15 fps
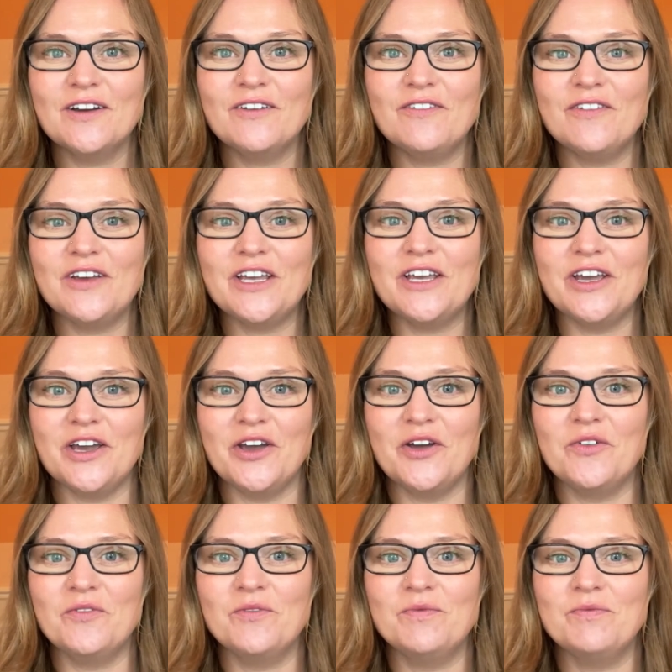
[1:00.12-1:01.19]
for
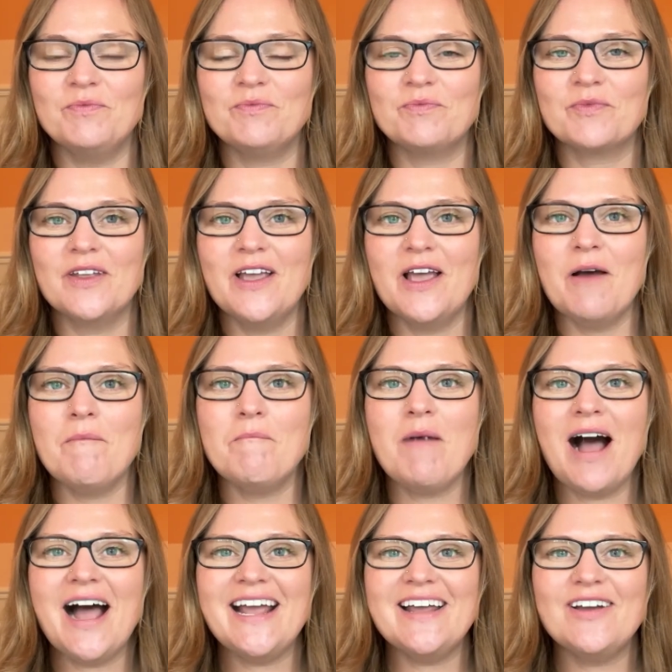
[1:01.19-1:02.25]
you.
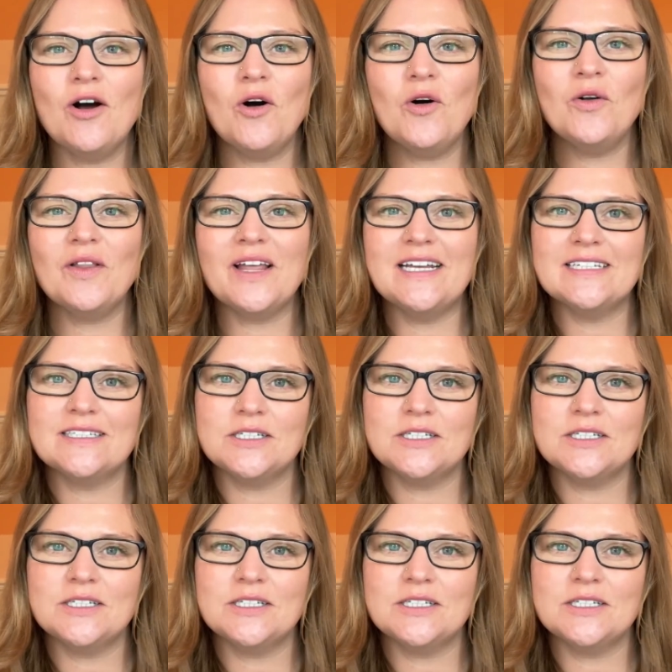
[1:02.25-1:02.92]
My goal is